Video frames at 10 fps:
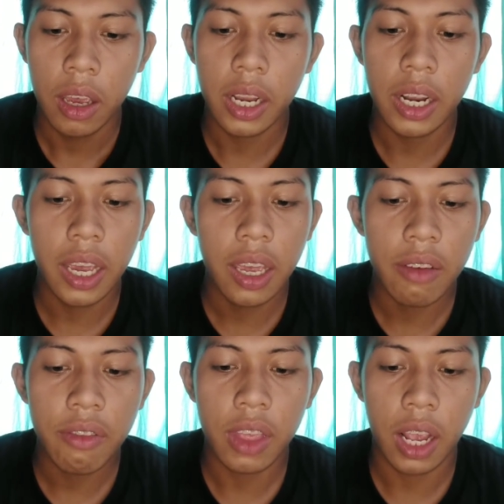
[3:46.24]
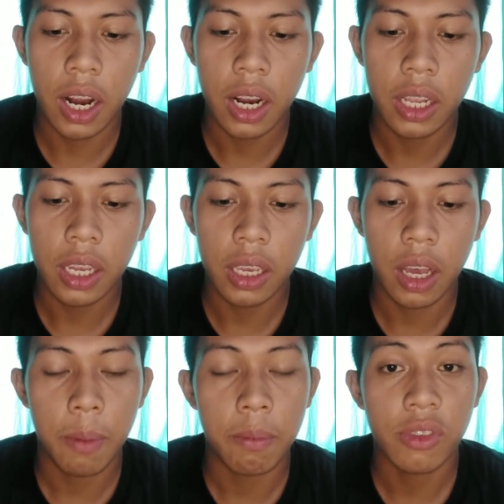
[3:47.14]
And I have there the
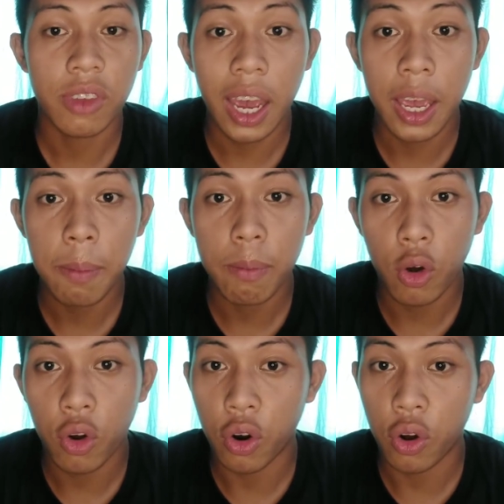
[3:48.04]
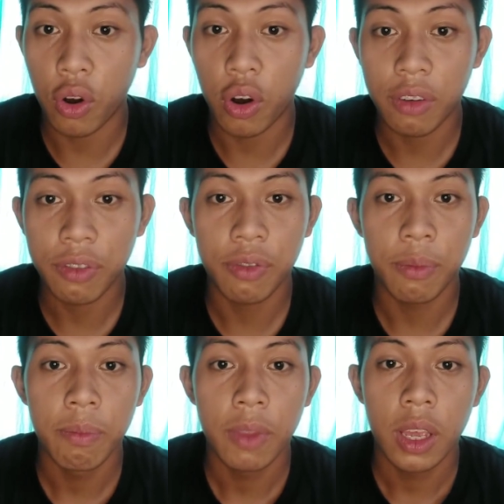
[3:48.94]
type of
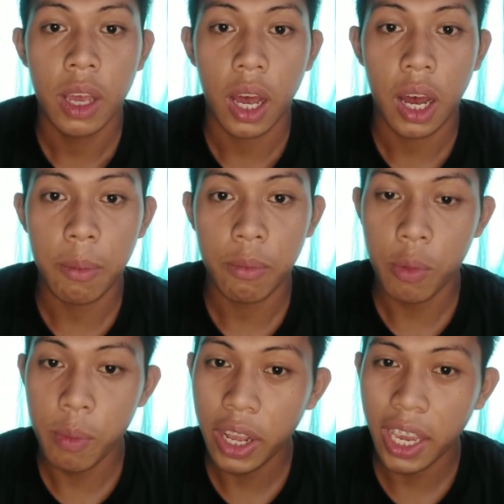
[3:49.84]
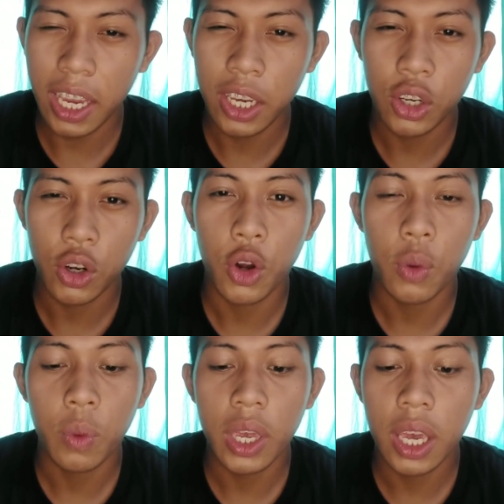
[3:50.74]

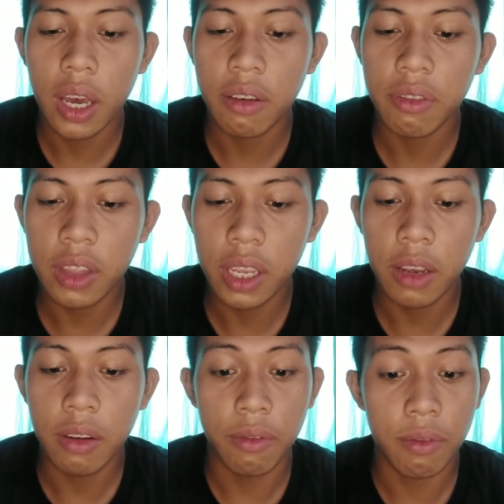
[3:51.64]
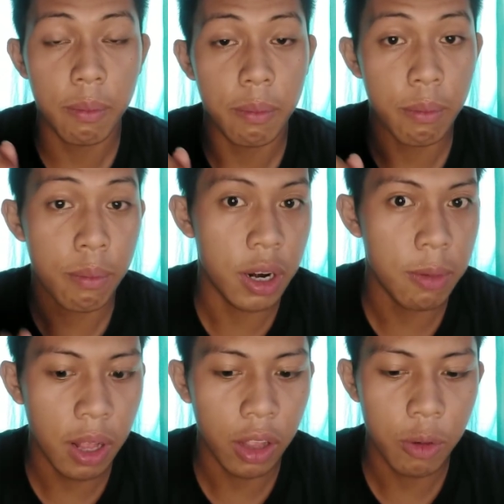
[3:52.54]
communication. We have the
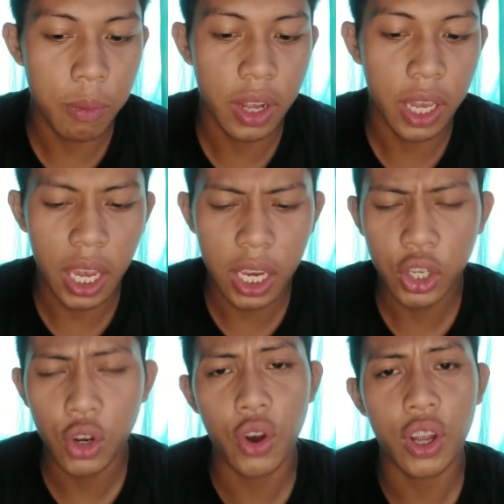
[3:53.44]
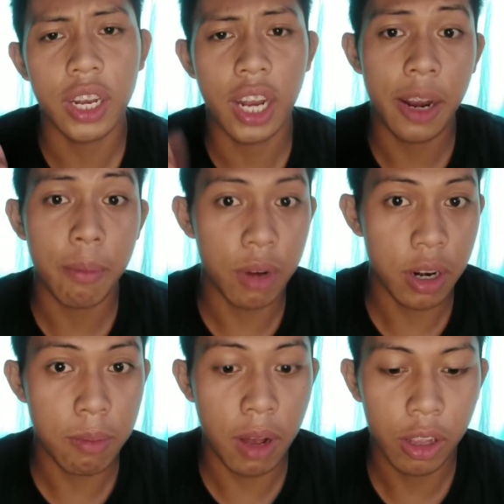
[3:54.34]
verbal communication,
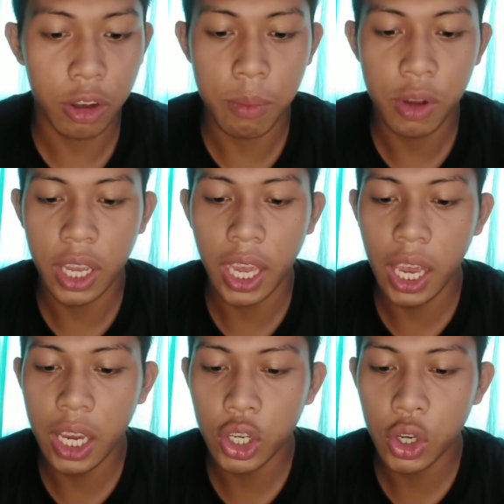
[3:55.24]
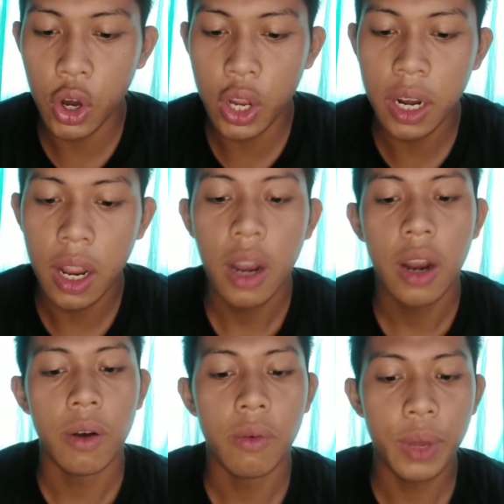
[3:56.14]
non-verbal communication,
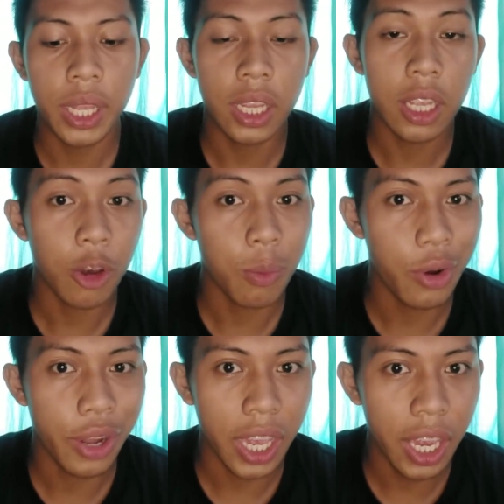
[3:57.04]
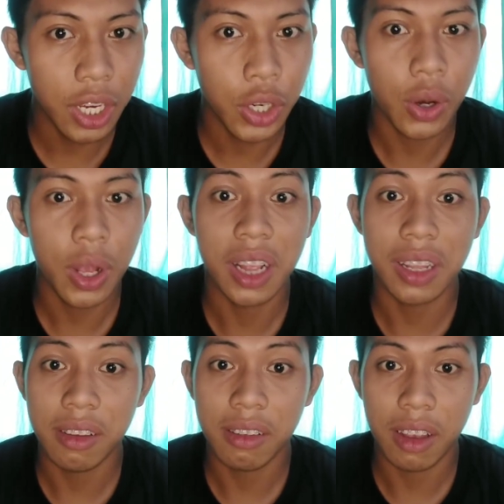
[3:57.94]
written communication,
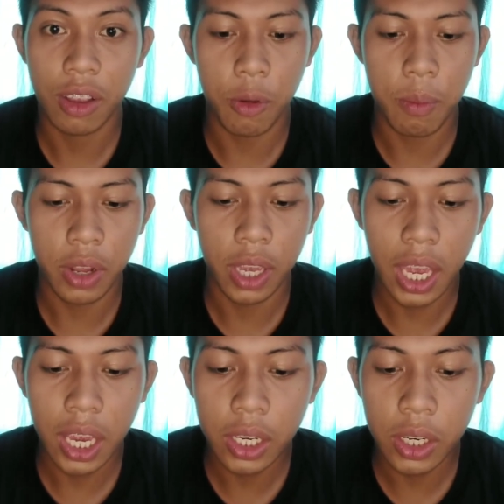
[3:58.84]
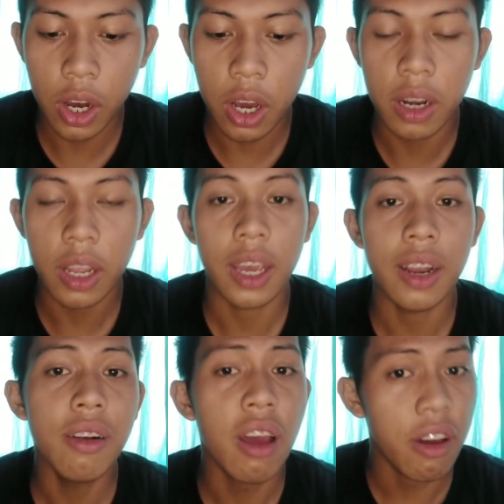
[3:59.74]
listen communication, and